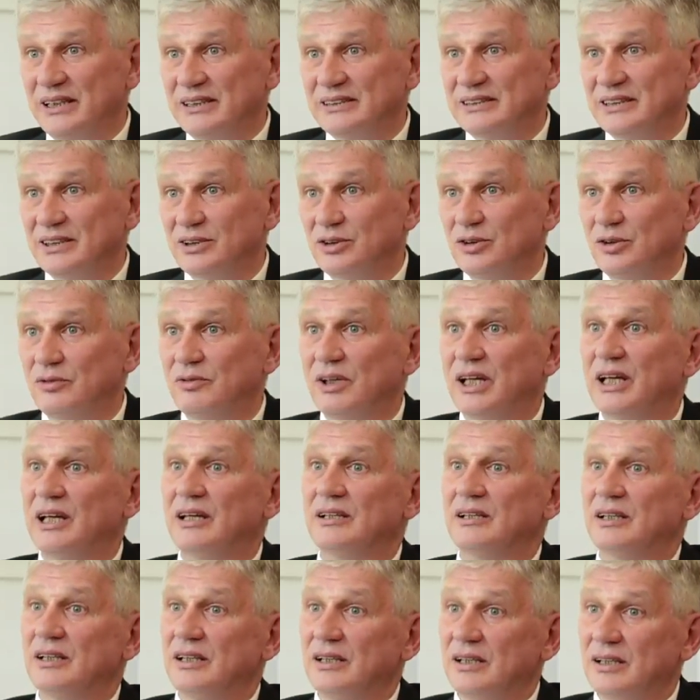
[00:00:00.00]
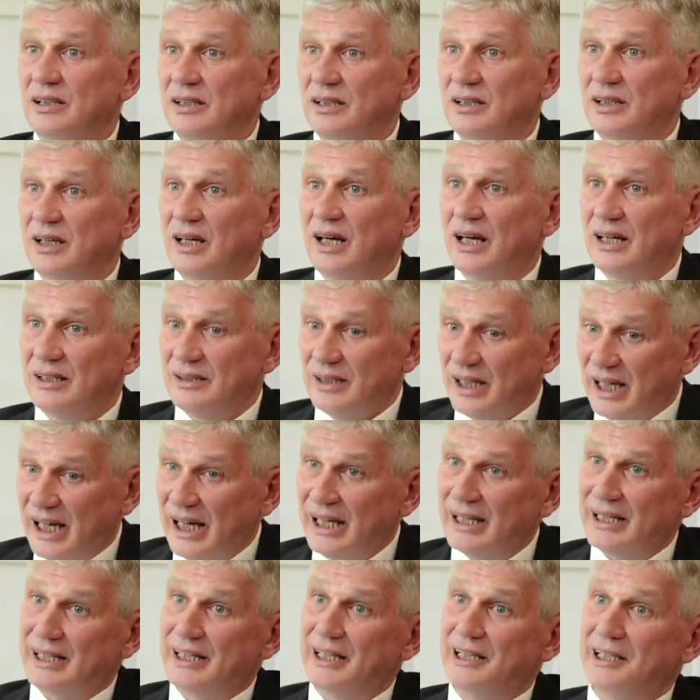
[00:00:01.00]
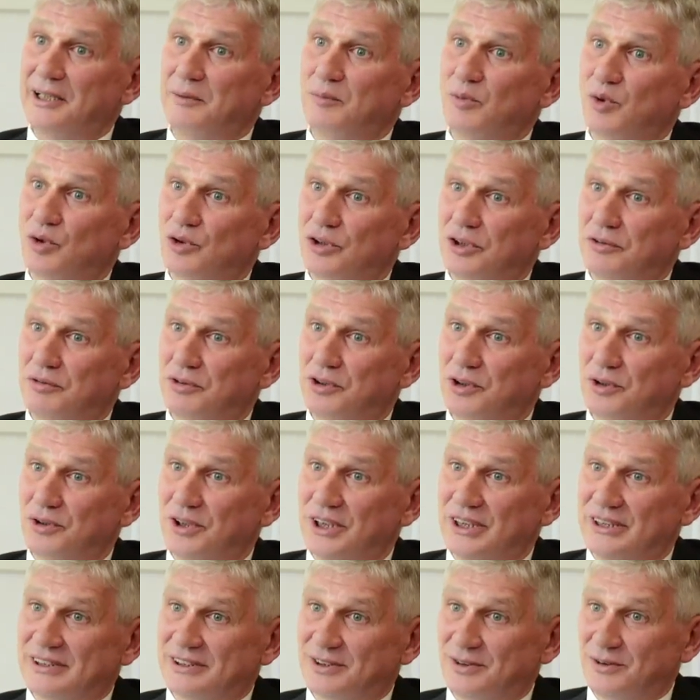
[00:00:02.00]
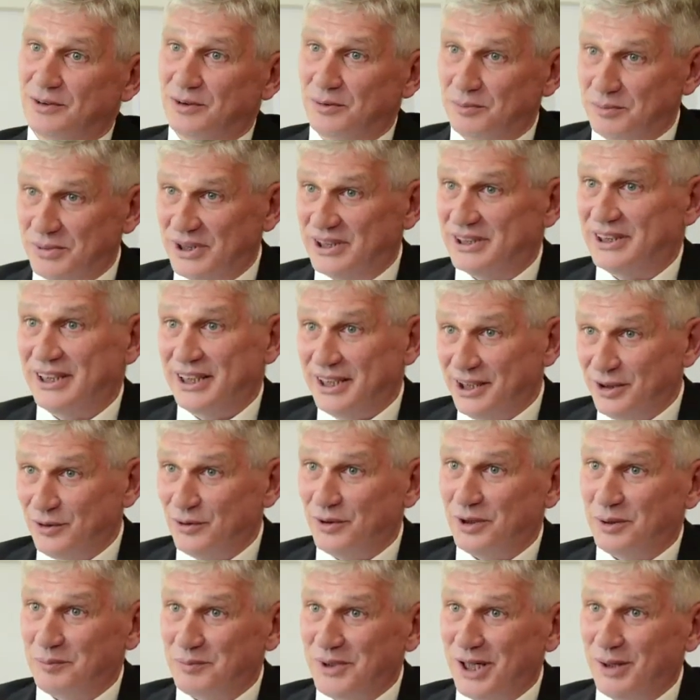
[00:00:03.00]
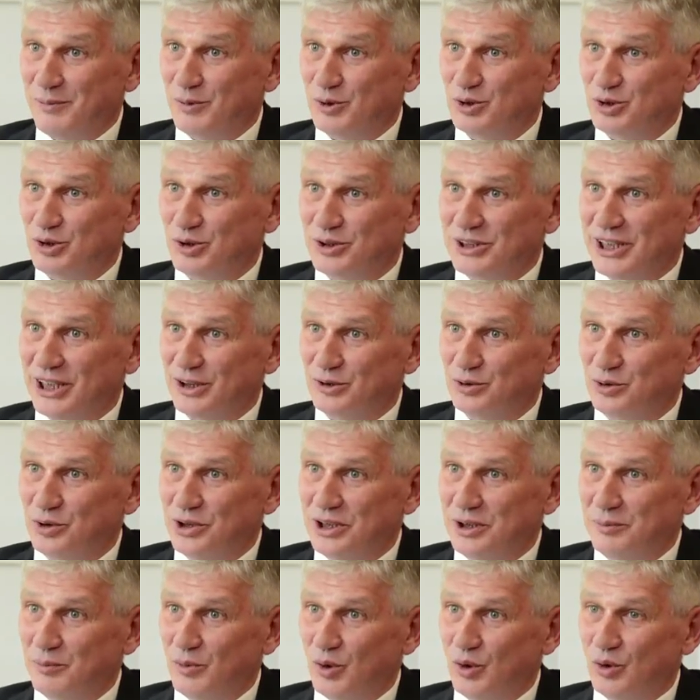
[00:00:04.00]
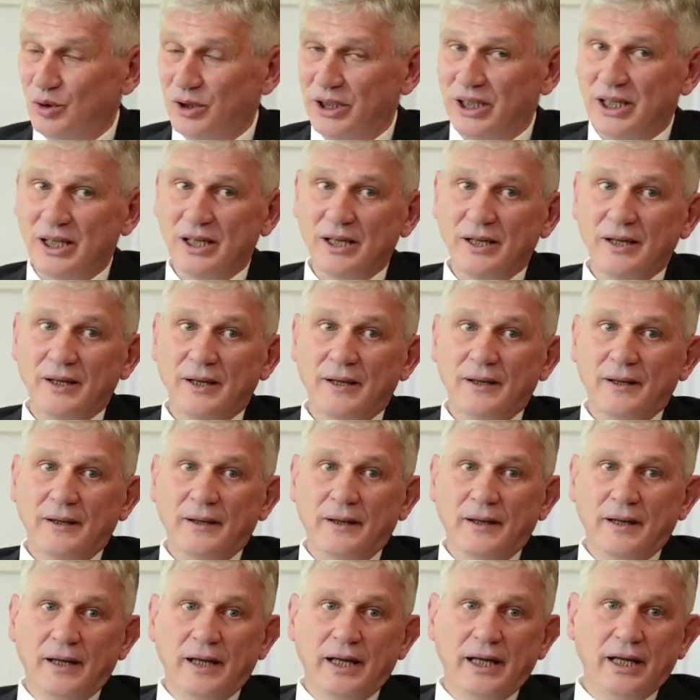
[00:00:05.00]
paraphrased a sentence by Goethe, who said, "Italy is the country where lemons flourish."